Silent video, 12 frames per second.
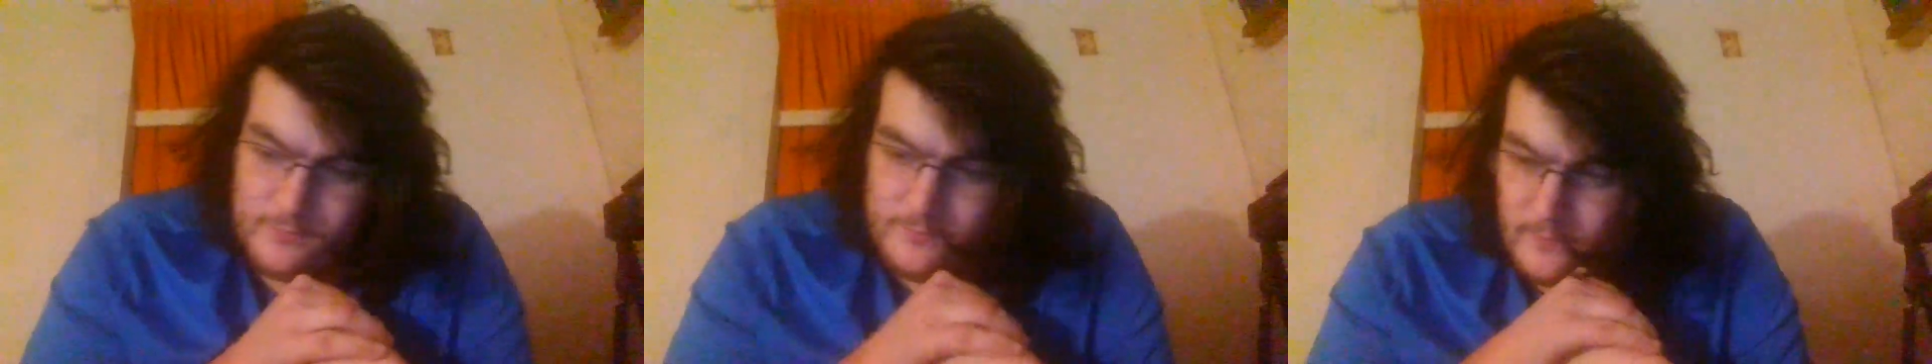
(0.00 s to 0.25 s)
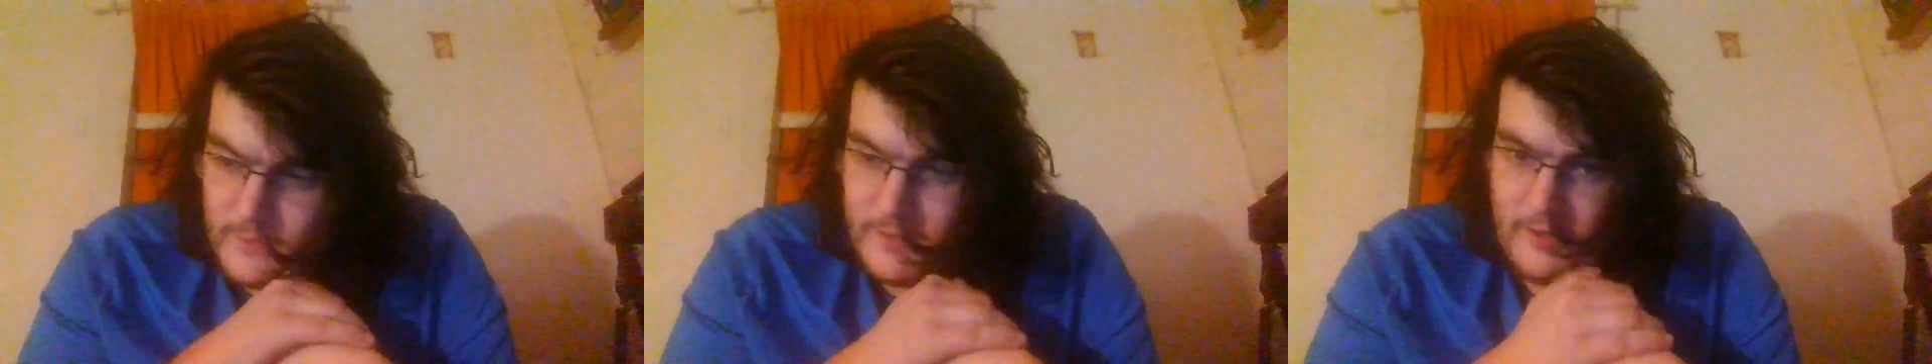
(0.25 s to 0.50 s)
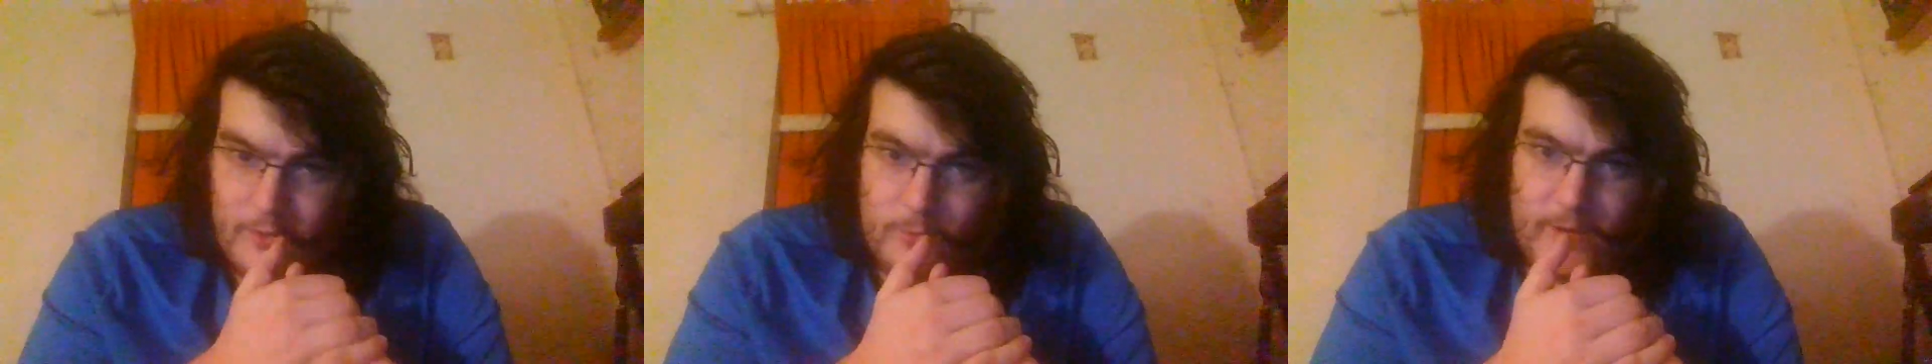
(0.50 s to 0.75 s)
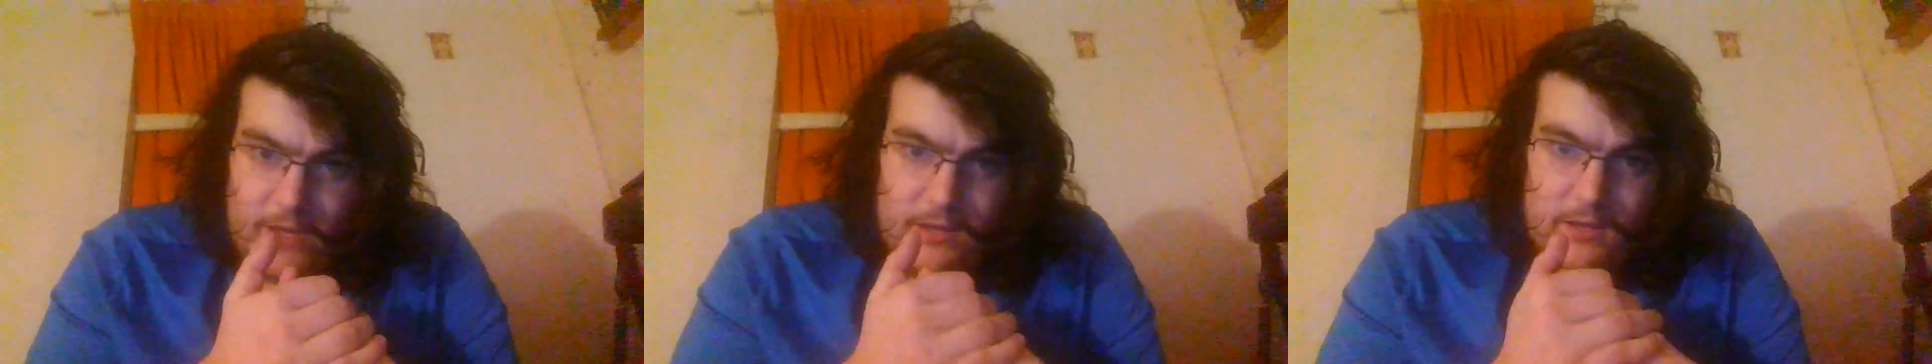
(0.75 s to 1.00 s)
really
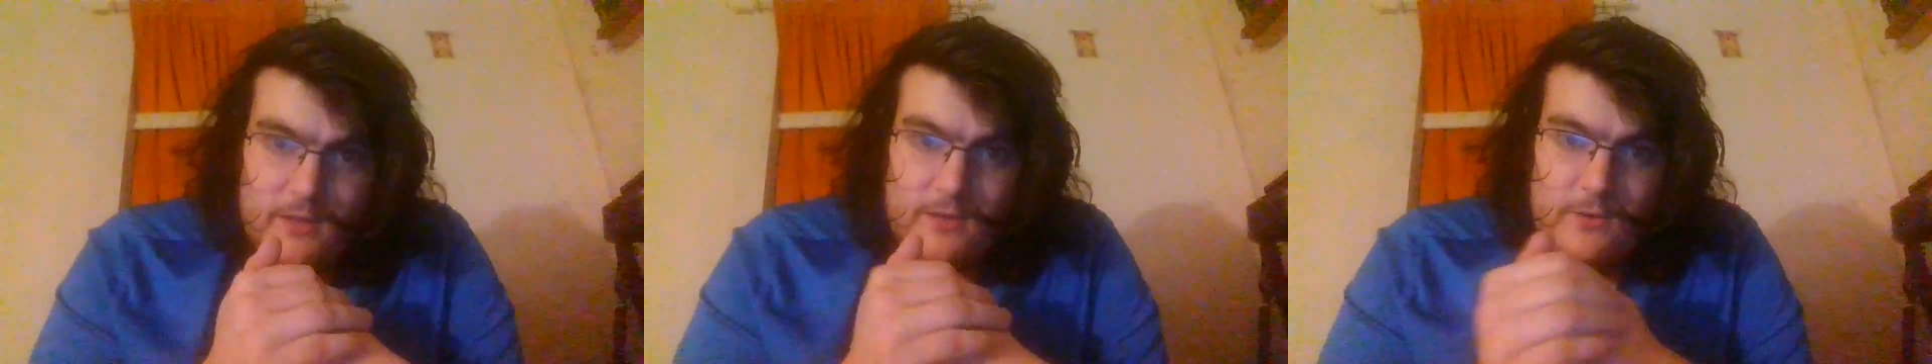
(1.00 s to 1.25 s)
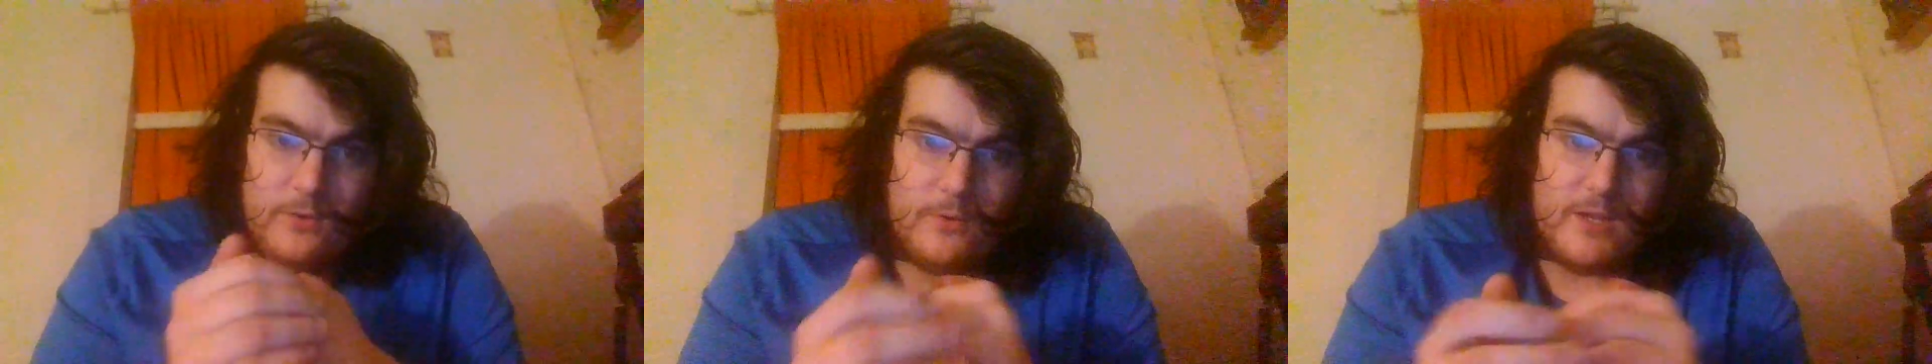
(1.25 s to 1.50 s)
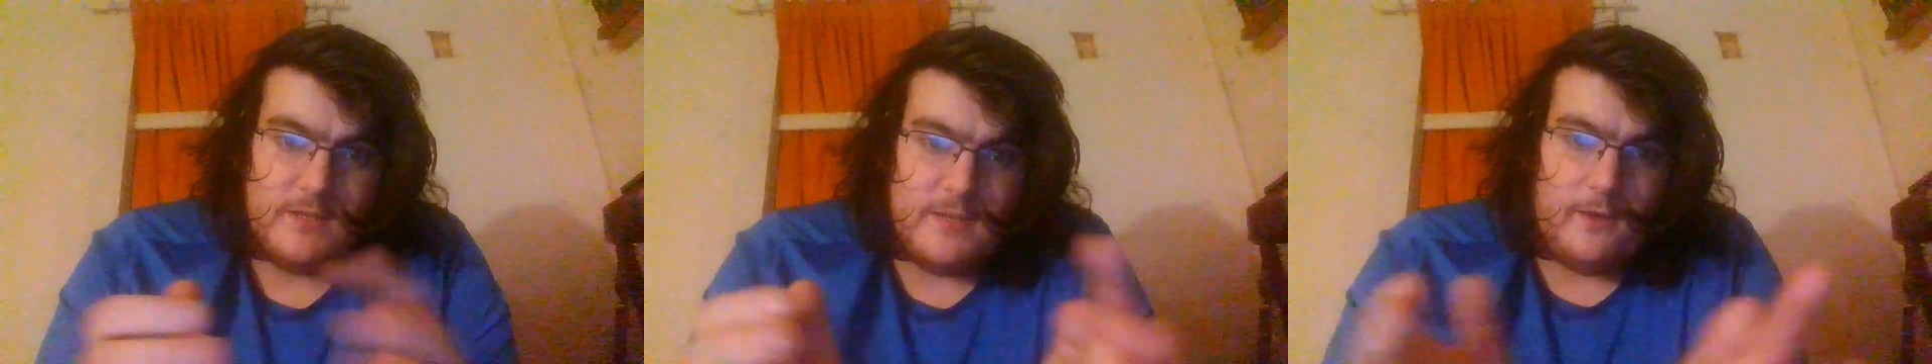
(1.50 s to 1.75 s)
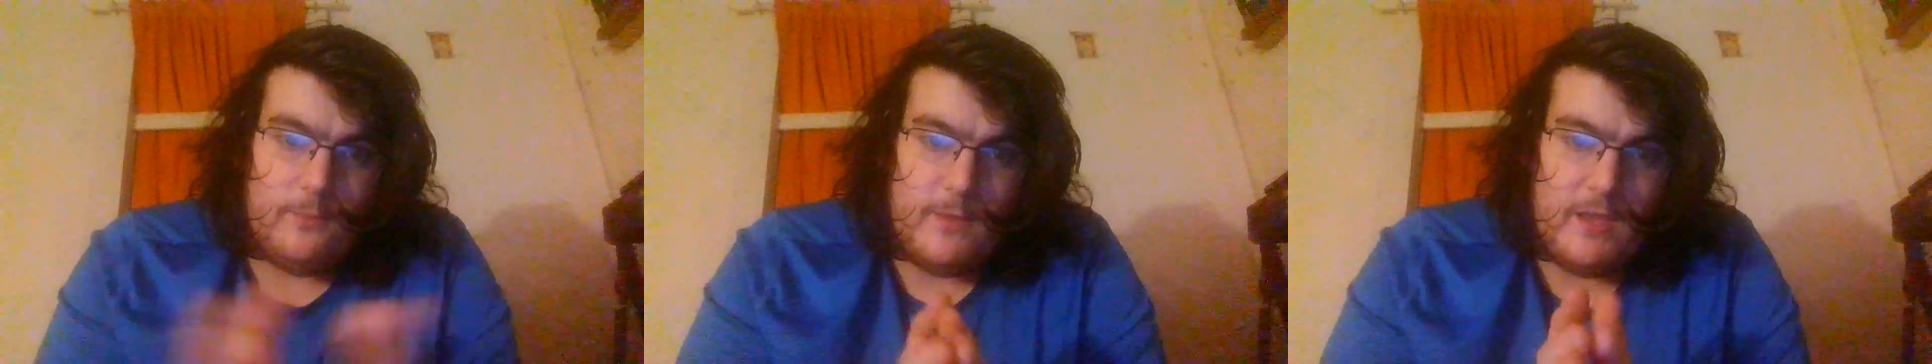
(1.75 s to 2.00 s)
quick, who can
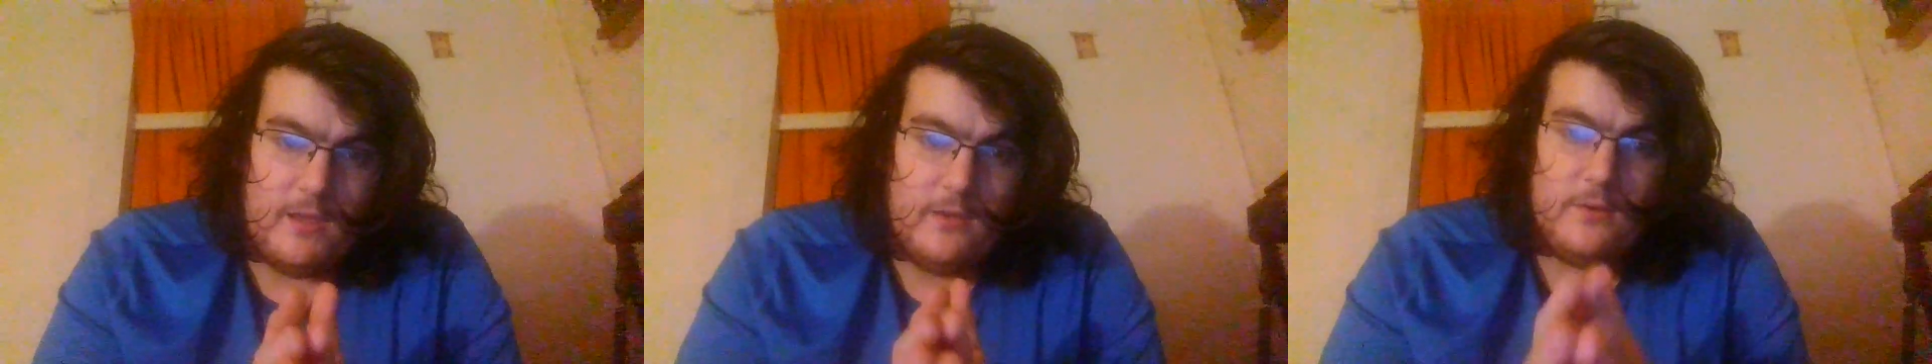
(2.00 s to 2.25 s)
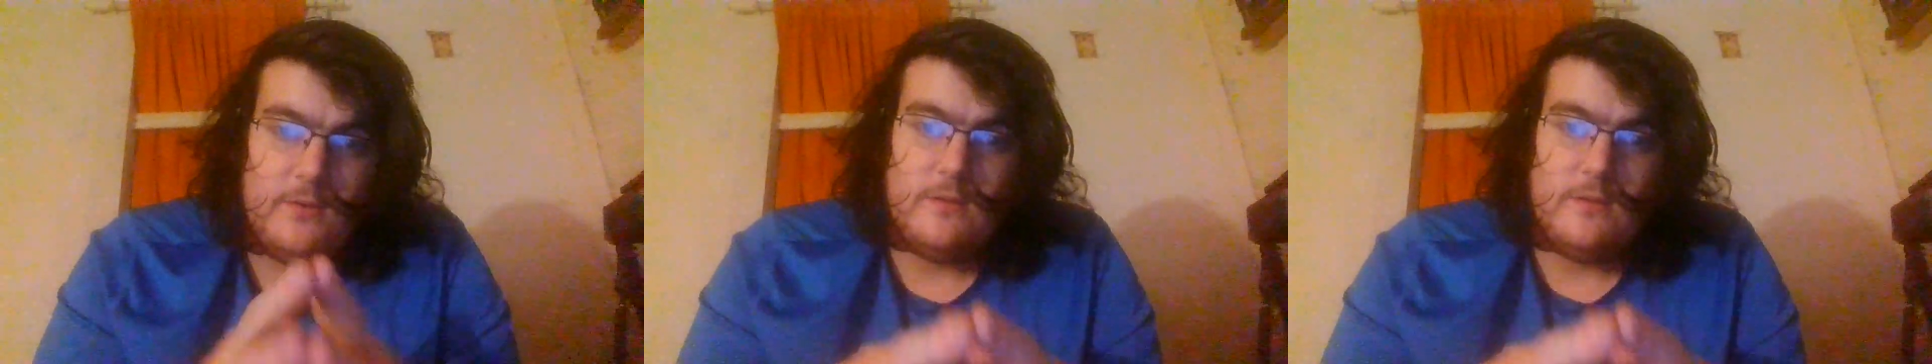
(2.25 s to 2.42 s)
tell me,